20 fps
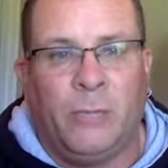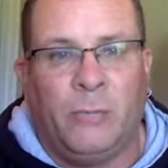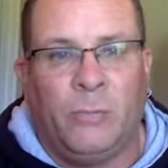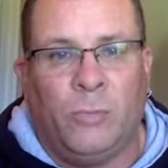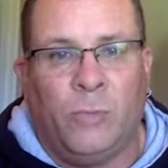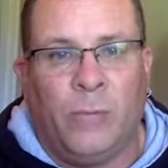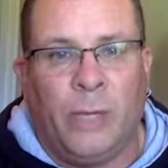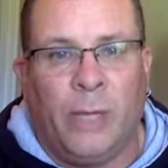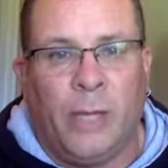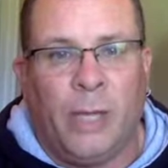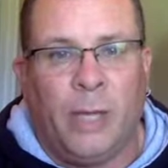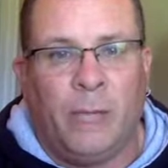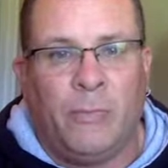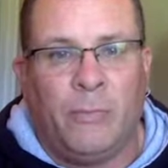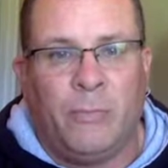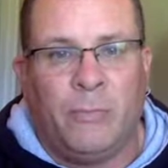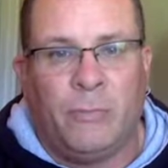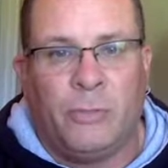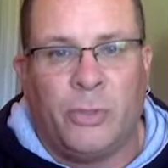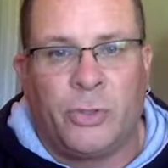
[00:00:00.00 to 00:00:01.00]
went up
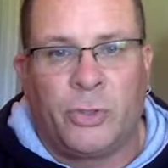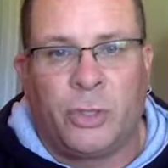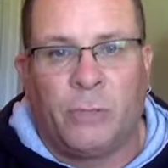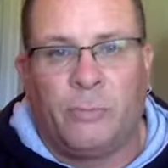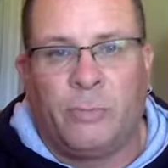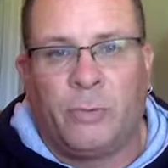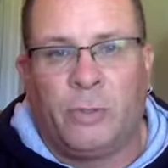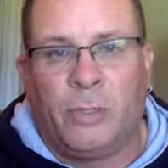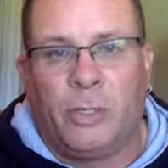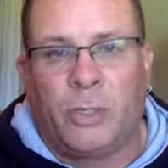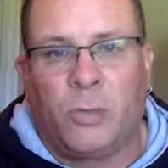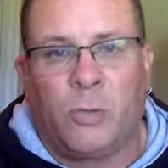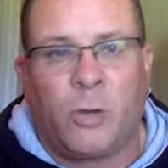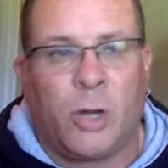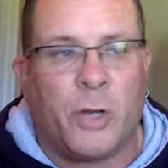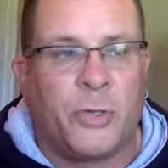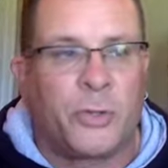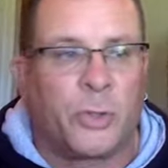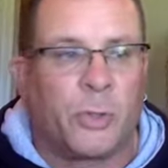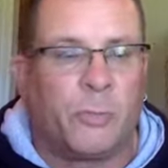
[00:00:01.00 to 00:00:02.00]
triple and
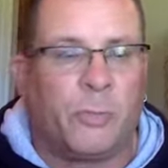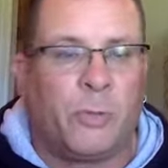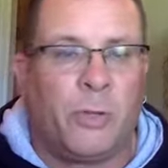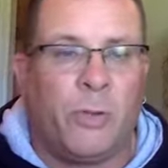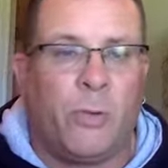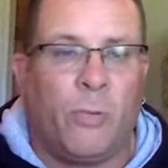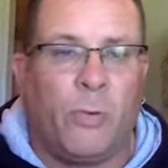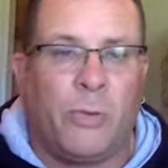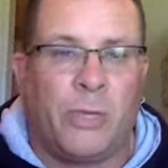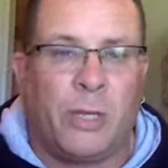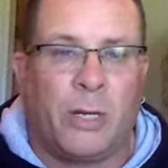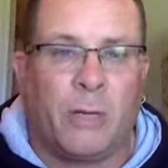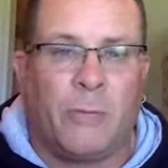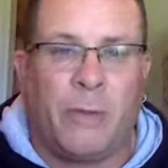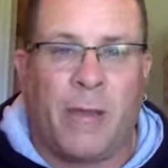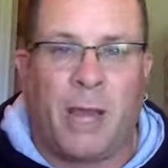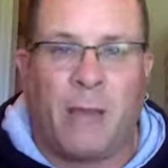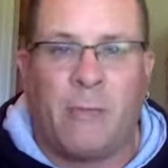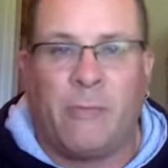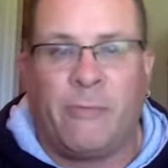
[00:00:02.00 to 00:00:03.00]
quadruple what they were
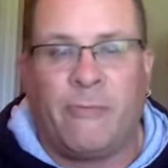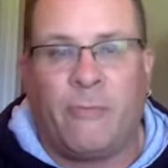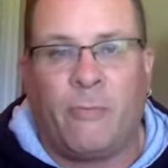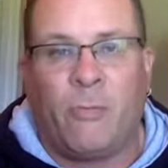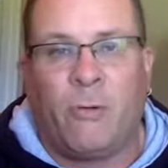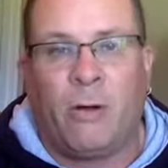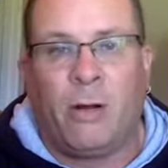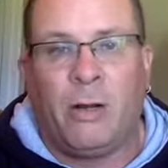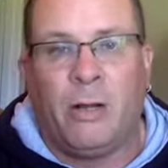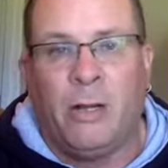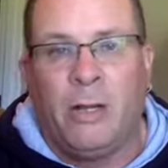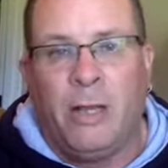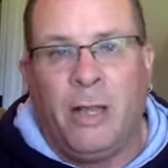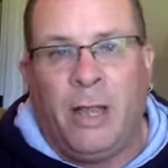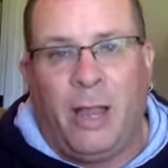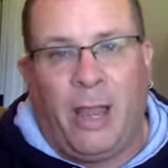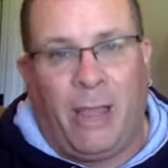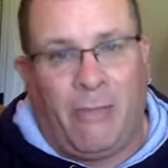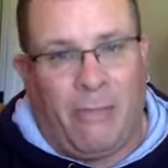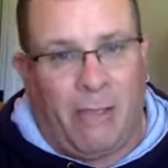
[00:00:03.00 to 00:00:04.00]
paying before,
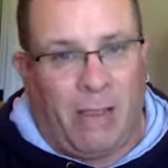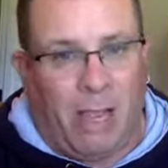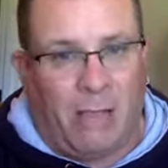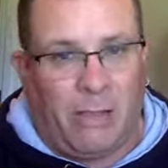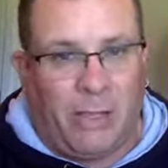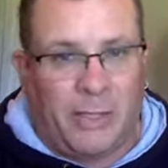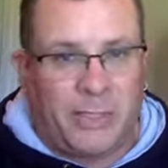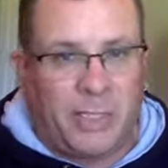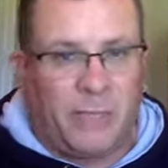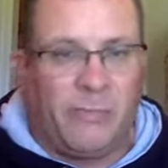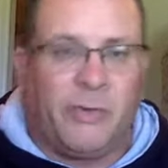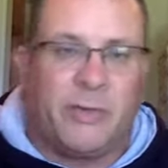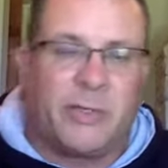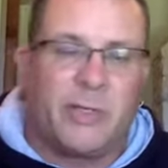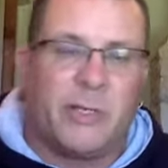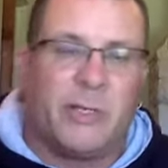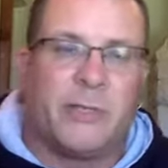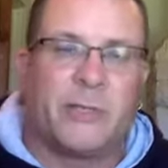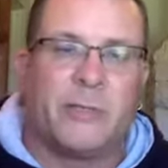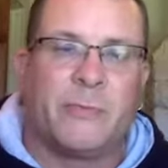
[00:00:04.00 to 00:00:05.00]
and they got less
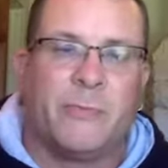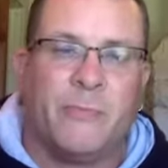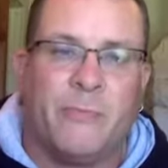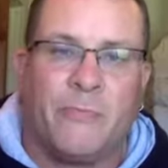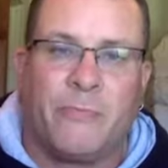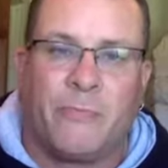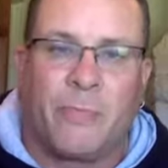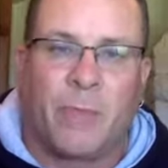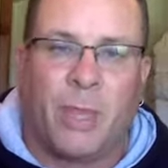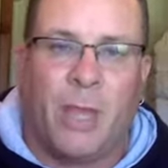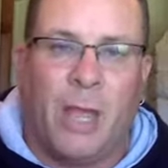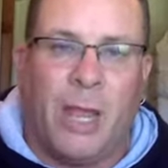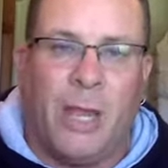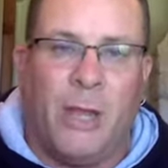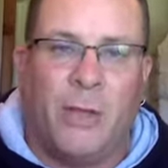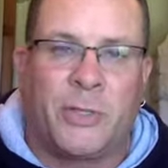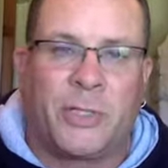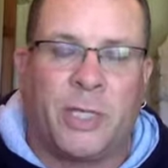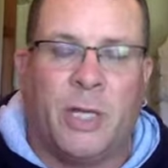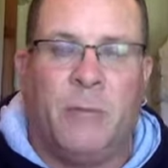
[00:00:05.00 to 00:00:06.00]
services. I
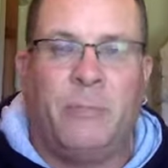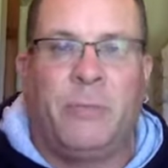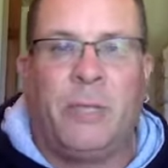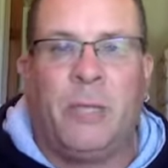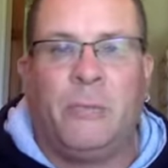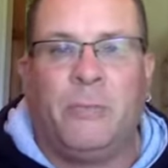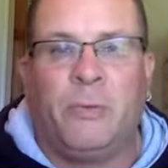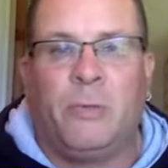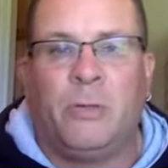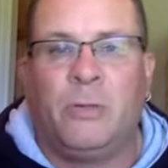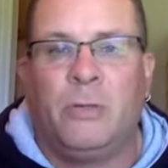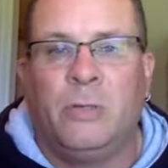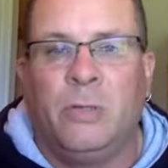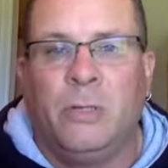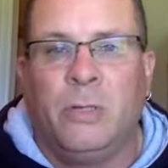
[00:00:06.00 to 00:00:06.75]
know some people